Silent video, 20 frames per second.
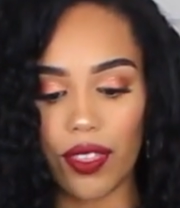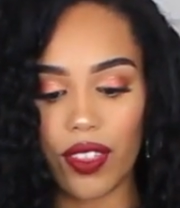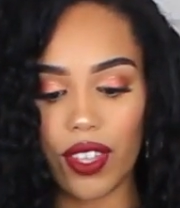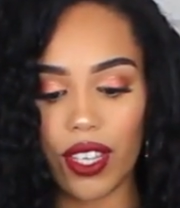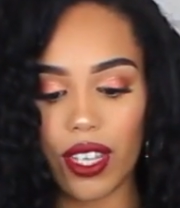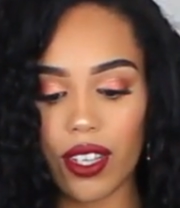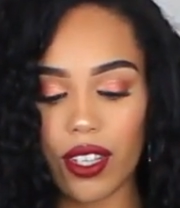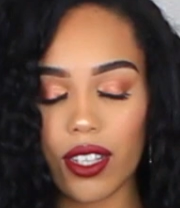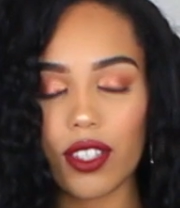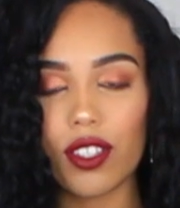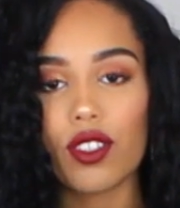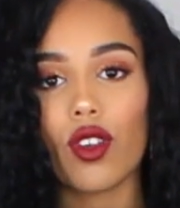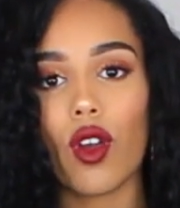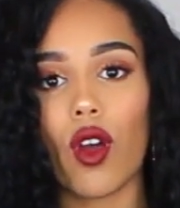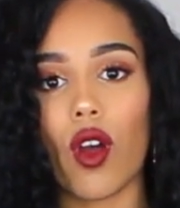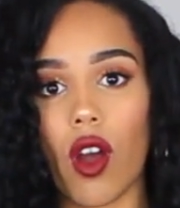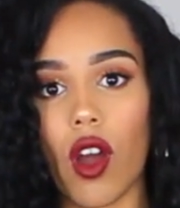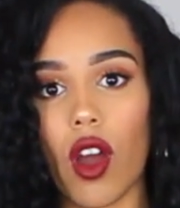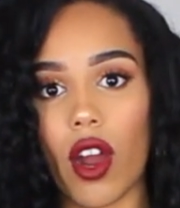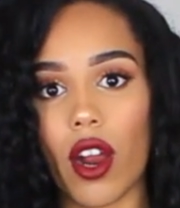These
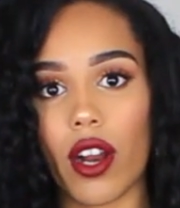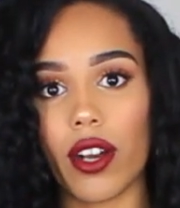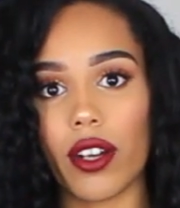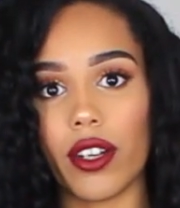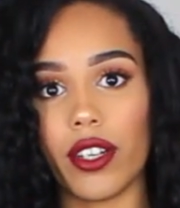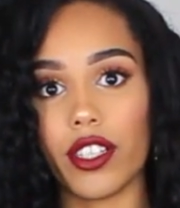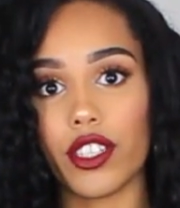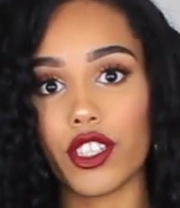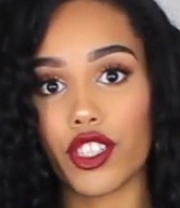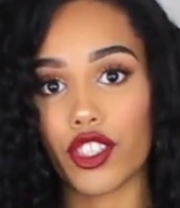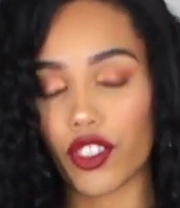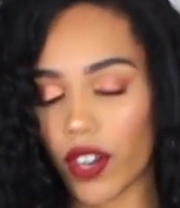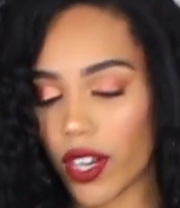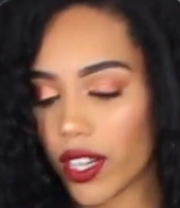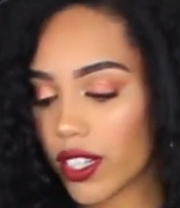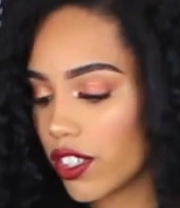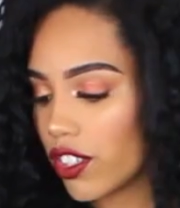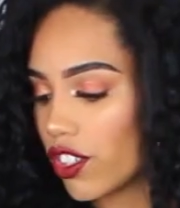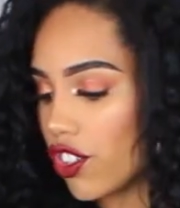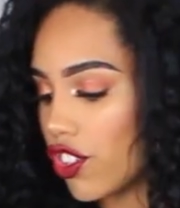are
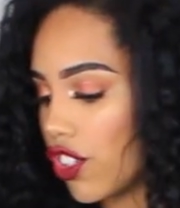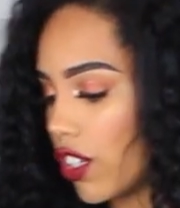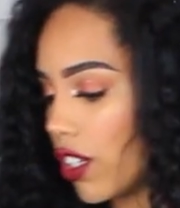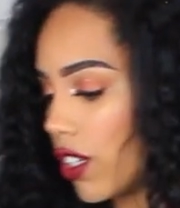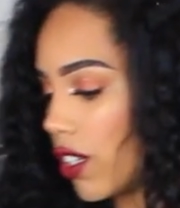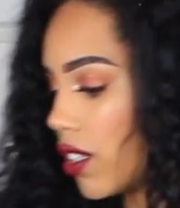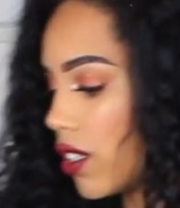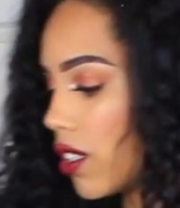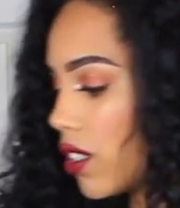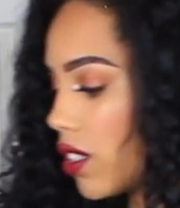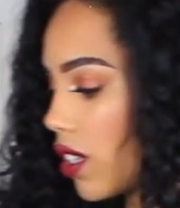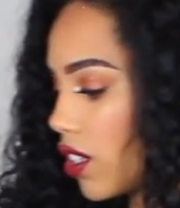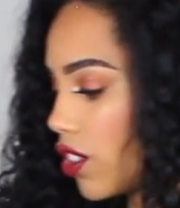distressed jeans.